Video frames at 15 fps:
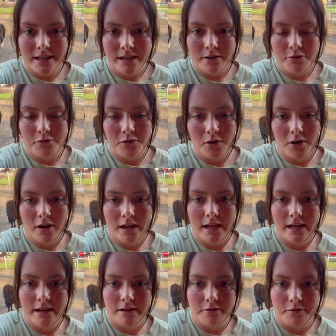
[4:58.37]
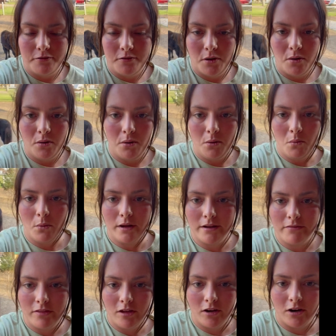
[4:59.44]
for if one
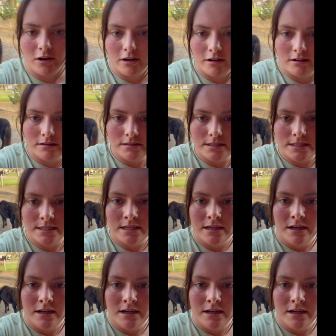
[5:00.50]
of the girls